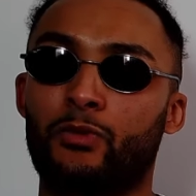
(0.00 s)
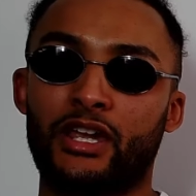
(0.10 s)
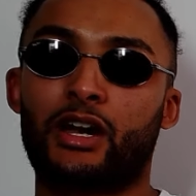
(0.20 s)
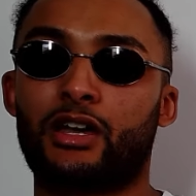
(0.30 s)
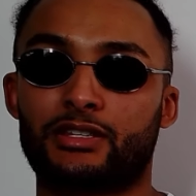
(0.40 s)
We
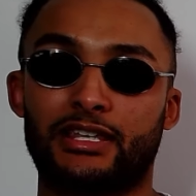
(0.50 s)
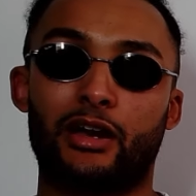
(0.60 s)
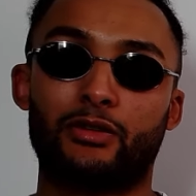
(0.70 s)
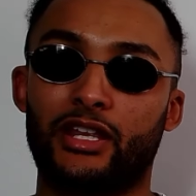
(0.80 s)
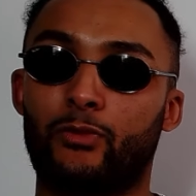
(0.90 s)
are
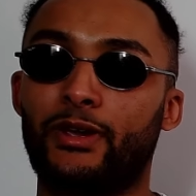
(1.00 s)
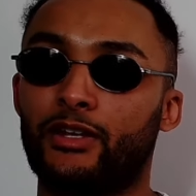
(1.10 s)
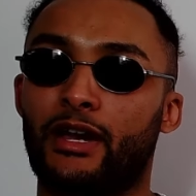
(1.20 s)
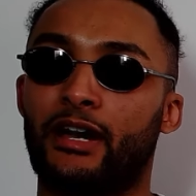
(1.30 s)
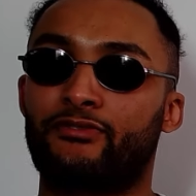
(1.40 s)
Saudi and we
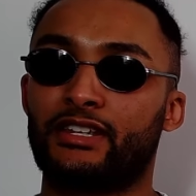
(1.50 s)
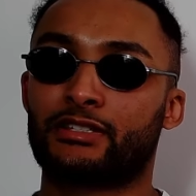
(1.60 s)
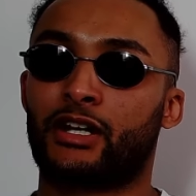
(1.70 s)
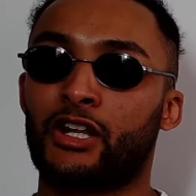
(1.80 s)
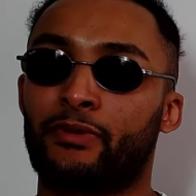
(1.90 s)
don't have this
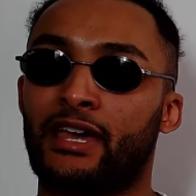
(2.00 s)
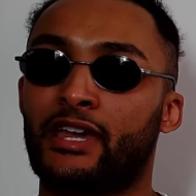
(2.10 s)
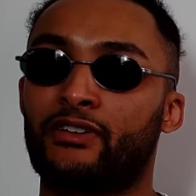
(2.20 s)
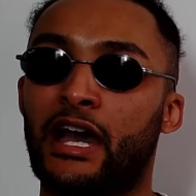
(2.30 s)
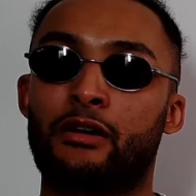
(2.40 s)
kind of
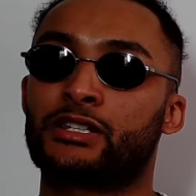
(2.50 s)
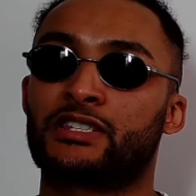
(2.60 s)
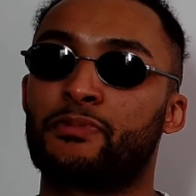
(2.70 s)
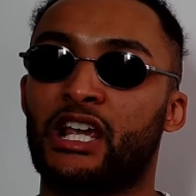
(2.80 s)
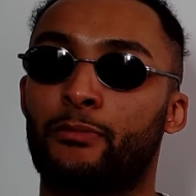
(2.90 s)
behaviour. How
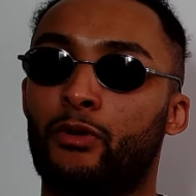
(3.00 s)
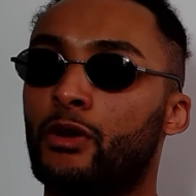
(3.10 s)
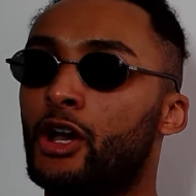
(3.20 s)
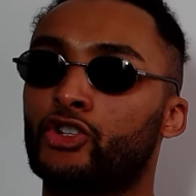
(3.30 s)
despicable.